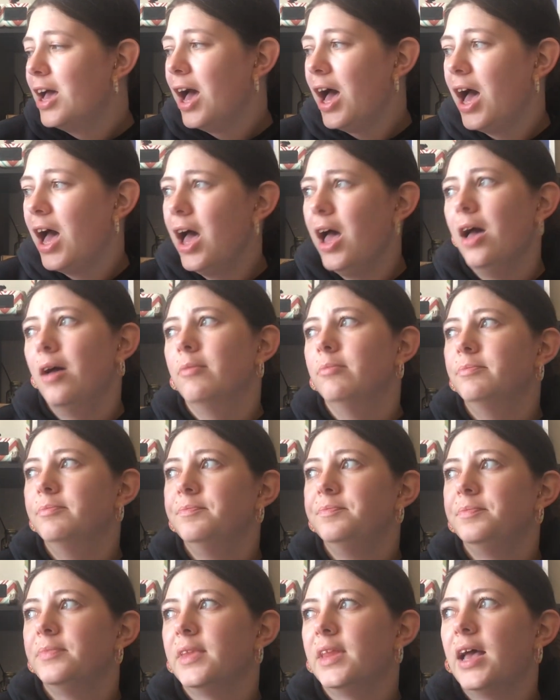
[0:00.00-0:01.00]
I
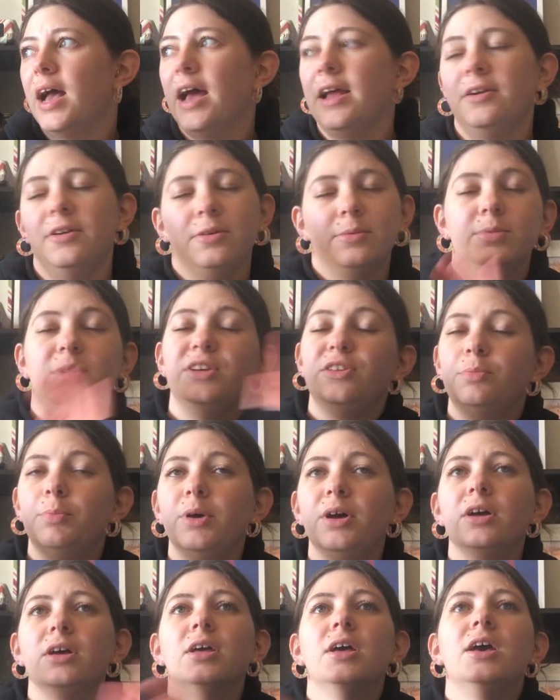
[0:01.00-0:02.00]
don't know. This
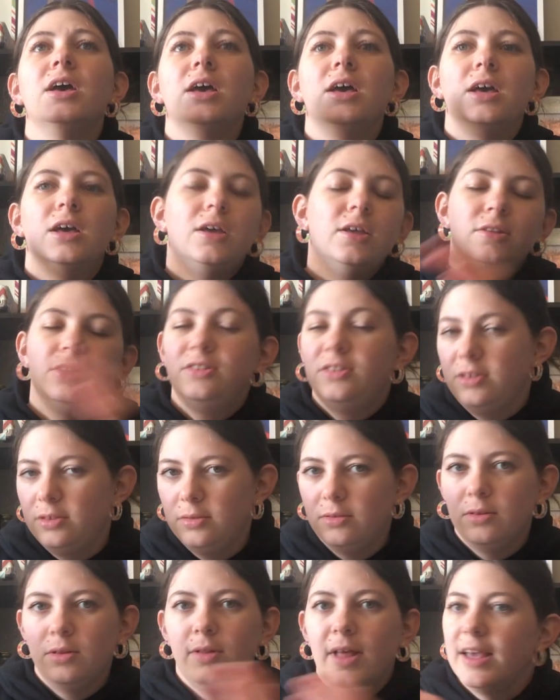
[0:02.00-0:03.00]
book is,
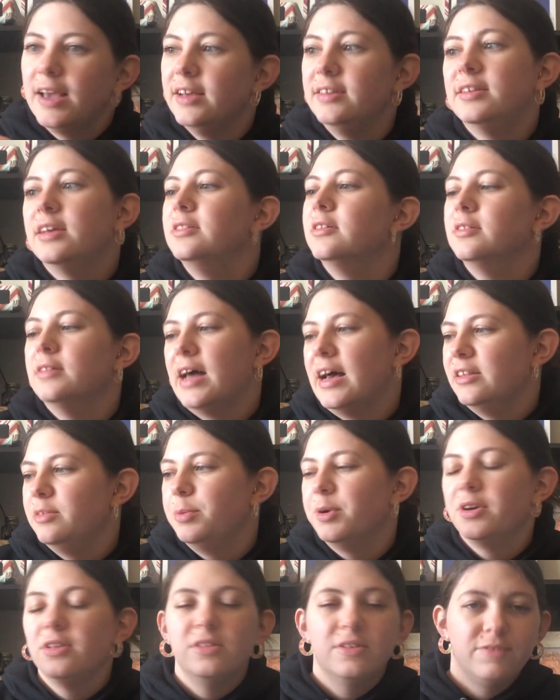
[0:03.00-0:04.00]
like I said, the last
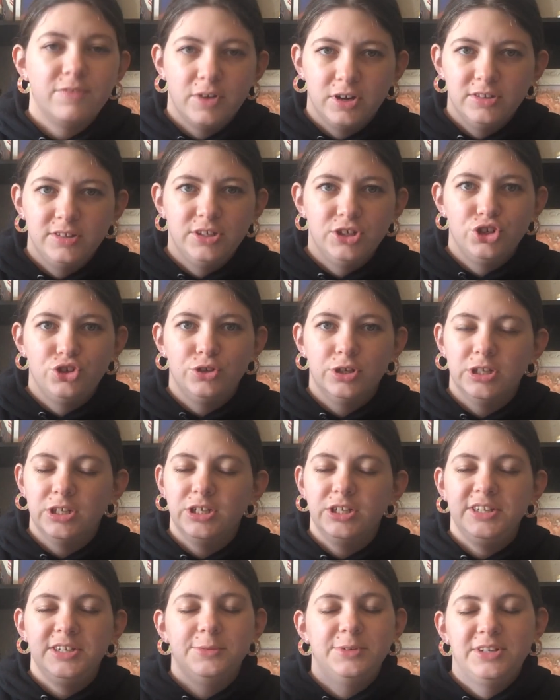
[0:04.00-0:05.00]
book in the Farseer
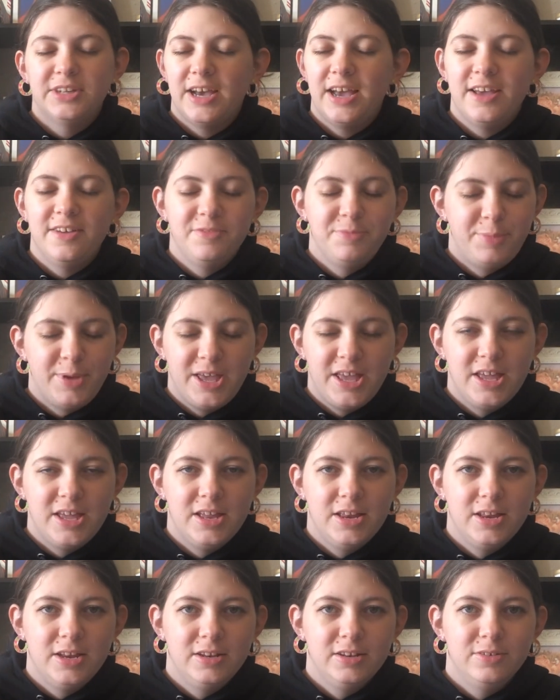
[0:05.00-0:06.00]
trilogy, which I have
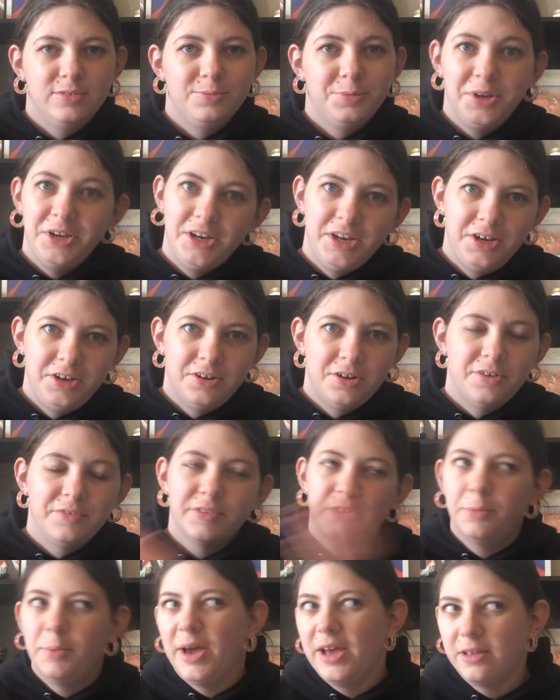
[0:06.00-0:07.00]
been reading over
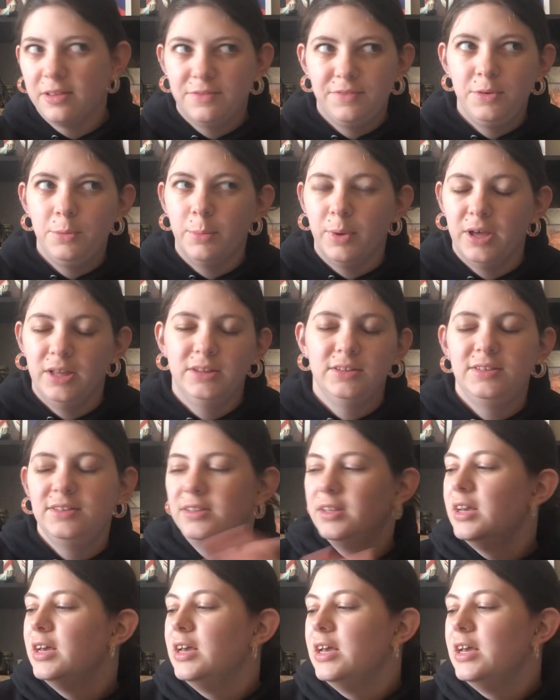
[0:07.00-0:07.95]
the past few months.